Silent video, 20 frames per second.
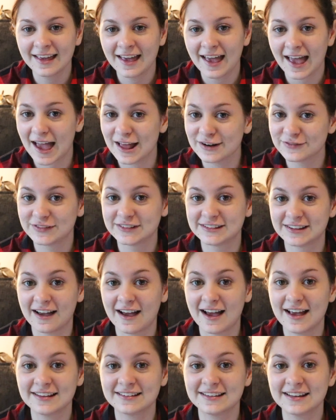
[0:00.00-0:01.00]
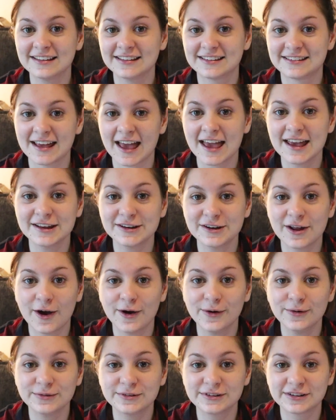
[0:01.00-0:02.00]
Advertisers, take
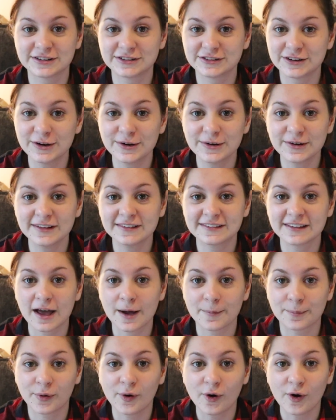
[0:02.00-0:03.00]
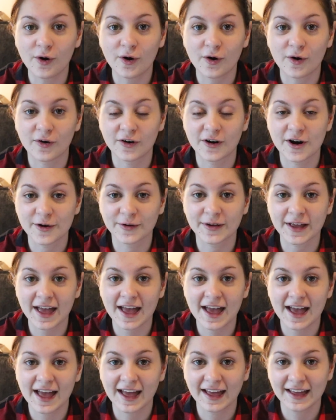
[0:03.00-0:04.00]
note, students are poor,
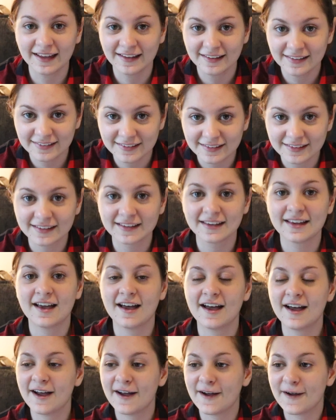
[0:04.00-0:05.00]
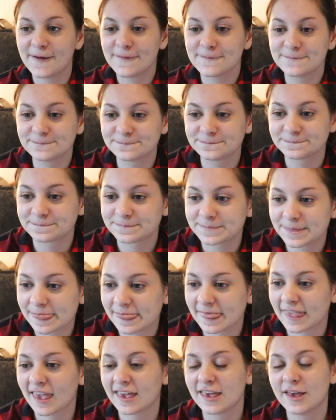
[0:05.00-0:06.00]
okay?
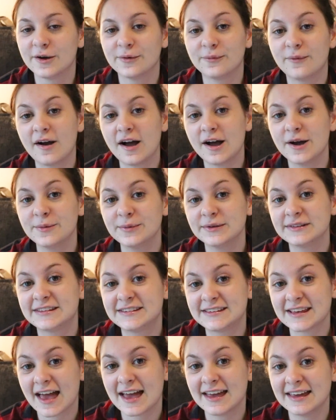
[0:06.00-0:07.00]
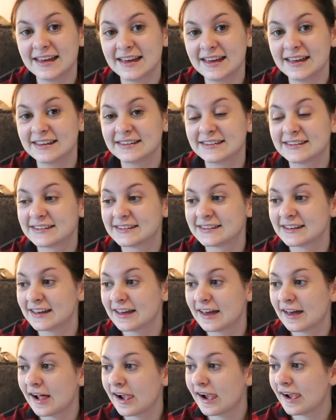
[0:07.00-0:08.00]
What I would say is,
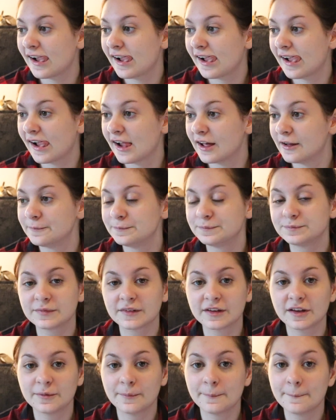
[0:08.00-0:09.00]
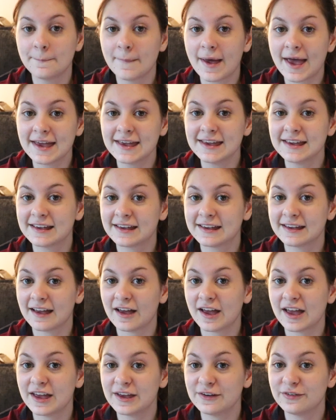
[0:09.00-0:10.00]
make
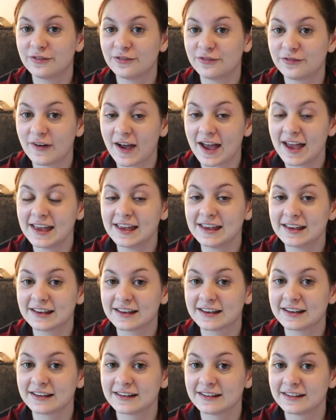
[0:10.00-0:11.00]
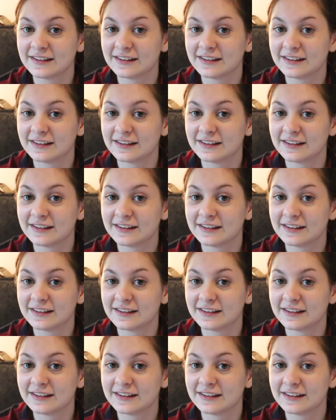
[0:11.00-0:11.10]
a fake